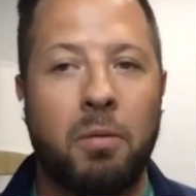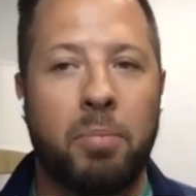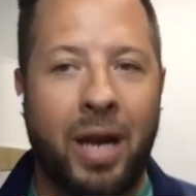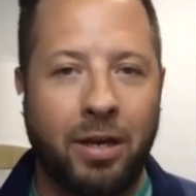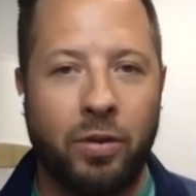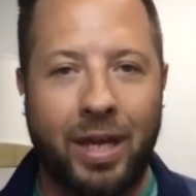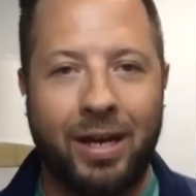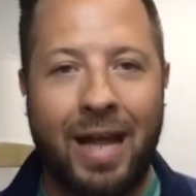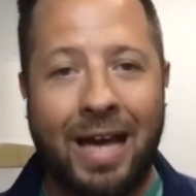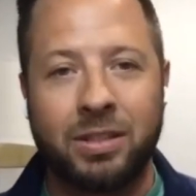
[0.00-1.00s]
but i know that
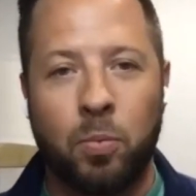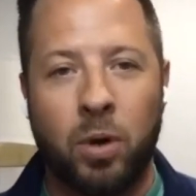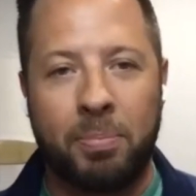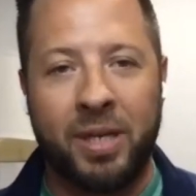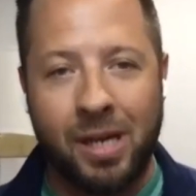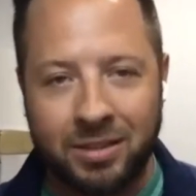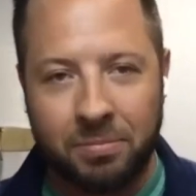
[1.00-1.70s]
it has to work because